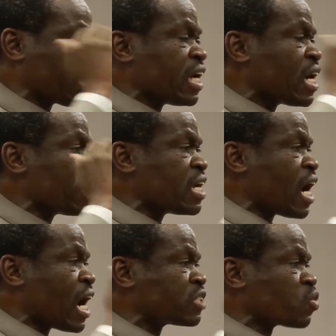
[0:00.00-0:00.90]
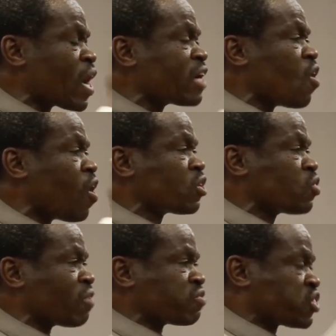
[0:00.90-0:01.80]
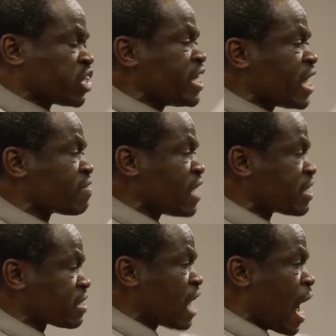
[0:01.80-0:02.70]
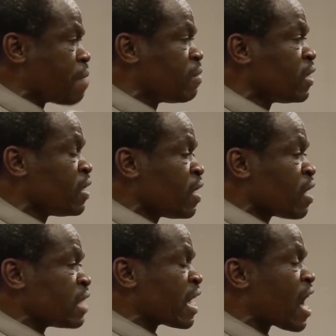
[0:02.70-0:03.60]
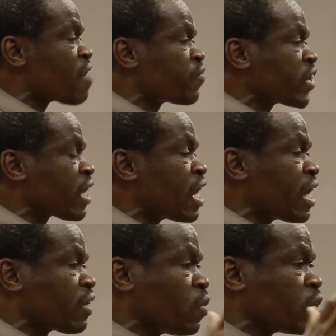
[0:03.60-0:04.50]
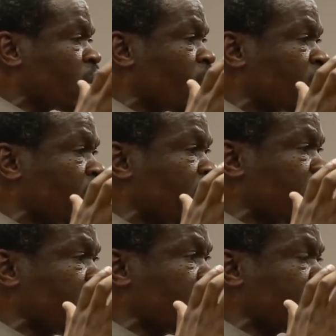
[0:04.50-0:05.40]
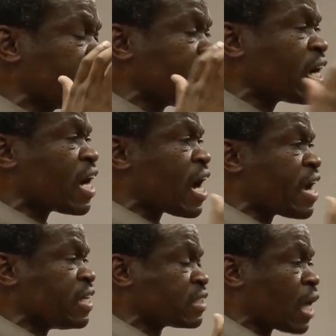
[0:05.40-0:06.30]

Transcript: clearly as one ought to have seen at that time that Africa could only realize